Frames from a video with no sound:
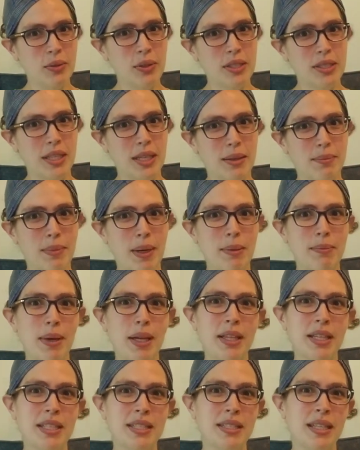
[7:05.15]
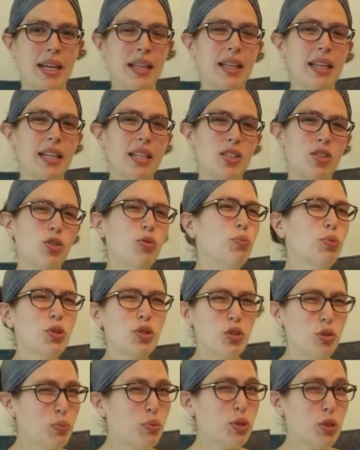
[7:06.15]
because like my belly is not like super
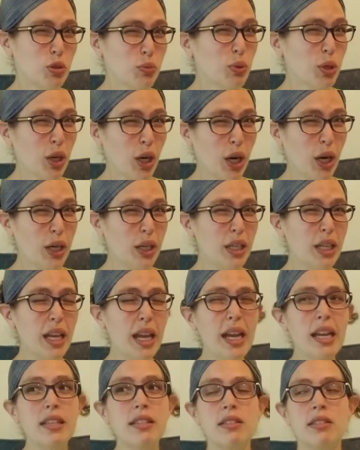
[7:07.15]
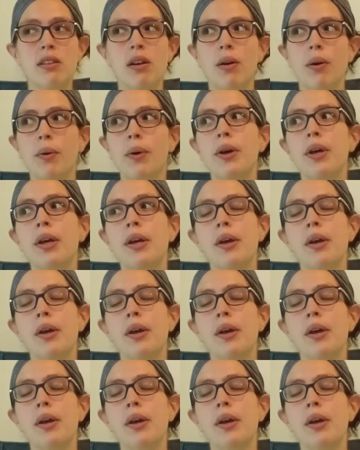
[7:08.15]
super super hard yet, so